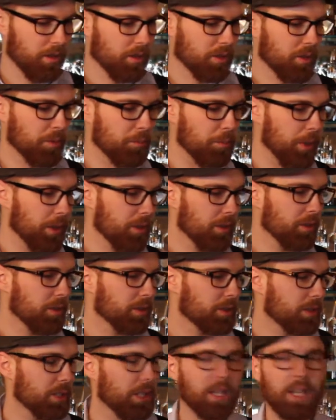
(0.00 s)
The
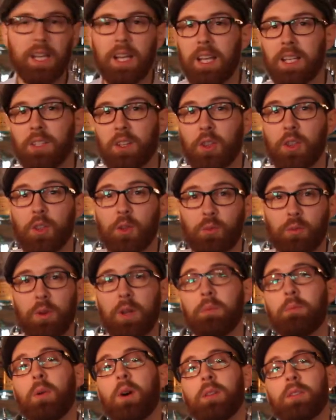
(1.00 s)
bitters is a
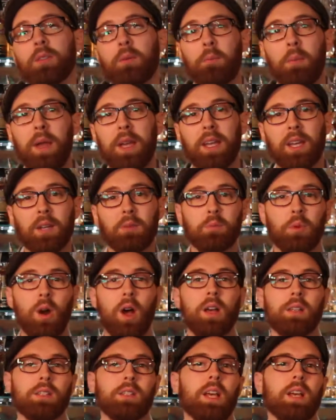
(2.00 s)
3-month making
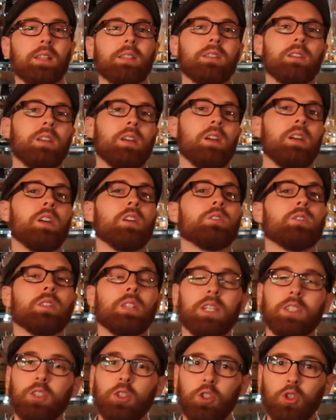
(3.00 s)
process. It
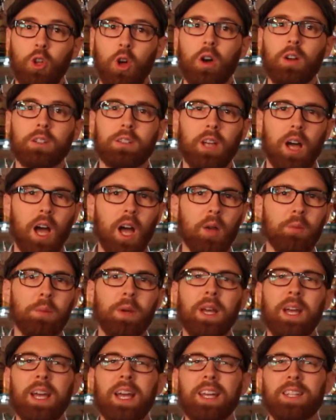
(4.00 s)
takes a long time.
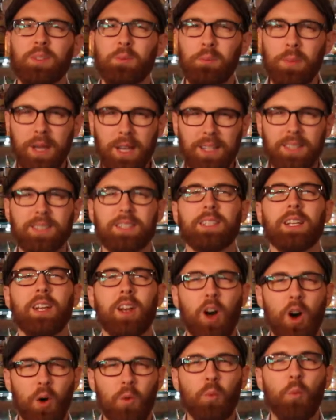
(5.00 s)
It's a big sit
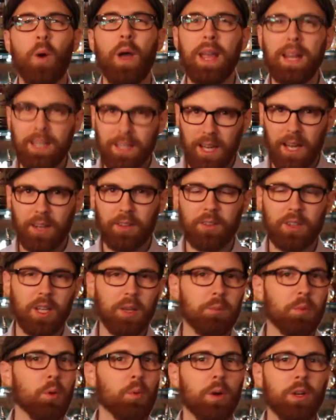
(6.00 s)
on wait kind of
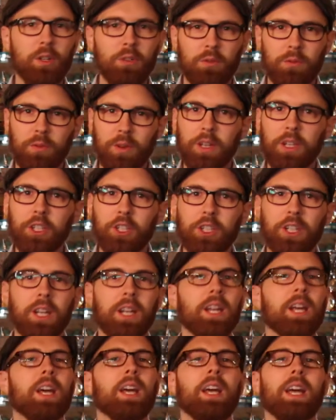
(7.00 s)
thing, but when you finish it,
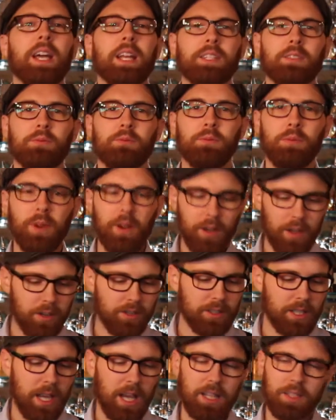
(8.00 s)
it's very
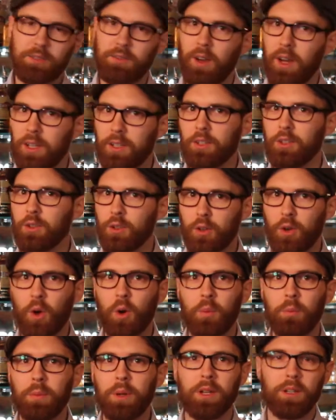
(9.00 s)
satisfying to do your
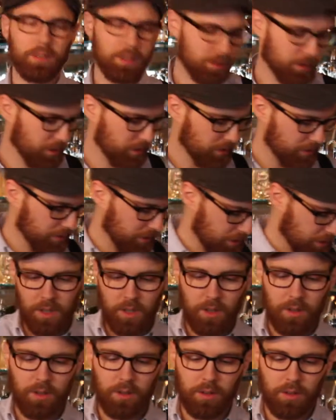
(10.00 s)
own bitters.
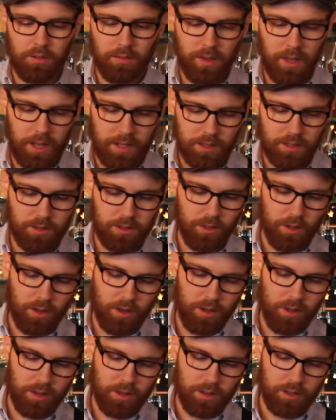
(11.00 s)
I'll give that a
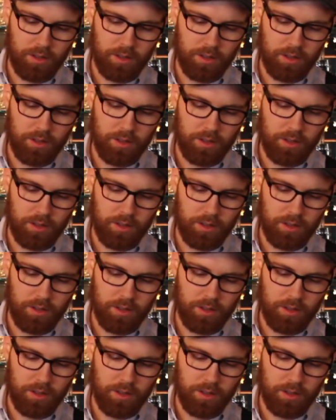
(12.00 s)
stir.